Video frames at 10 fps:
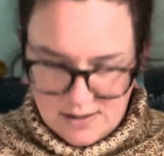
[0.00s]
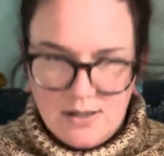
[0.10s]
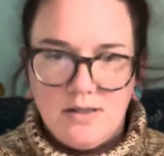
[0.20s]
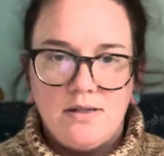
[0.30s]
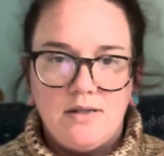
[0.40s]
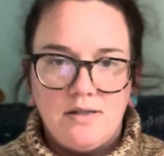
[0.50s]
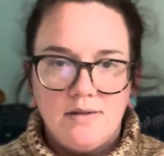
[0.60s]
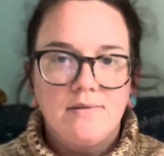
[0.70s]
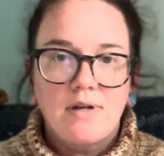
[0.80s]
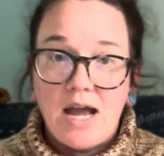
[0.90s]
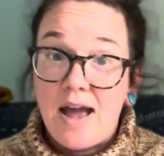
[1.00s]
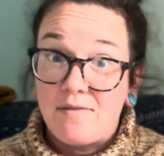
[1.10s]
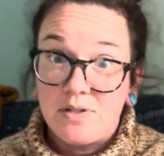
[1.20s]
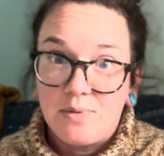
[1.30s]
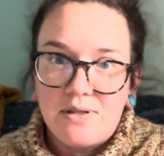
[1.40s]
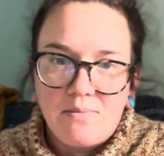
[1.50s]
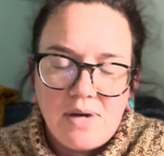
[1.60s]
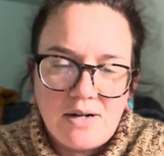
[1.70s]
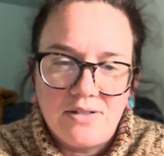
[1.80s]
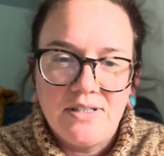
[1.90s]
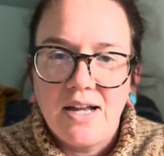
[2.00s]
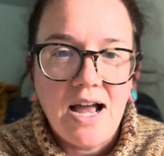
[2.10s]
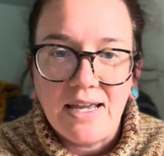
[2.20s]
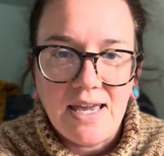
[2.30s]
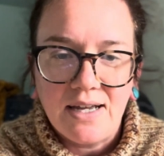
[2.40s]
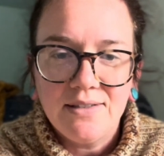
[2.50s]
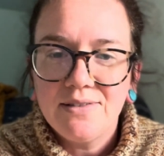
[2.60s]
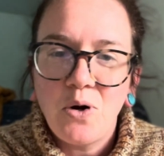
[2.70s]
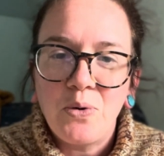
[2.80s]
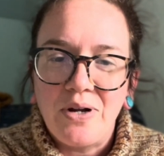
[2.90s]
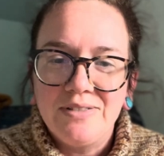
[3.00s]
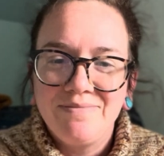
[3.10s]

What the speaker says: I have to put them back on. I can't. Hold on.